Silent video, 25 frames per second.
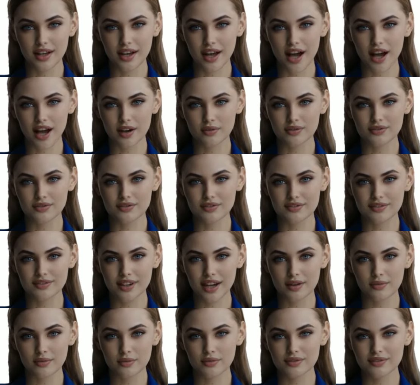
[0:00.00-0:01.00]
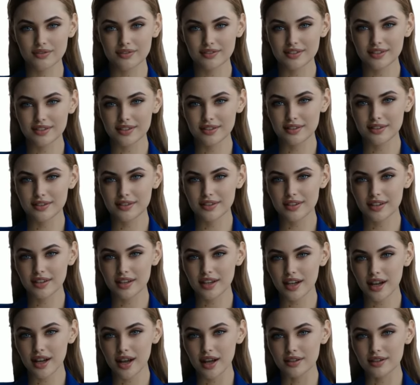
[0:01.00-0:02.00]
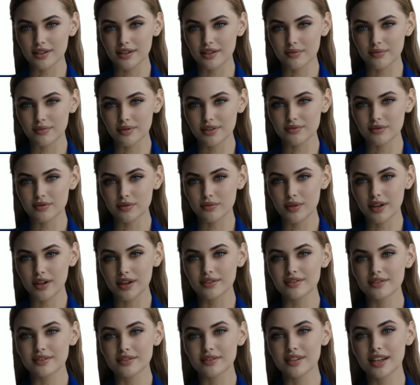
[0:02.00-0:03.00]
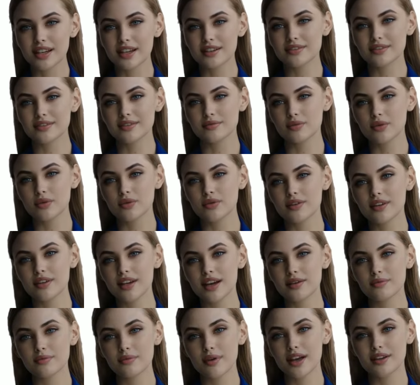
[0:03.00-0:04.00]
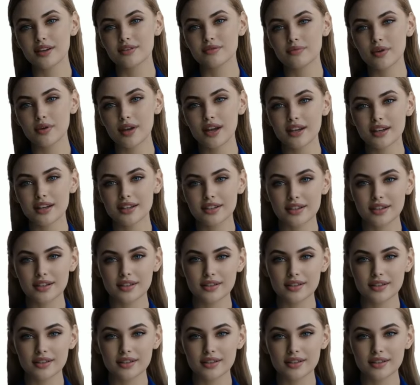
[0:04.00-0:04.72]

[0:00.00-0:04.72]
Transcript: I was just able to see a glimpse of the president as his motorcade passed by.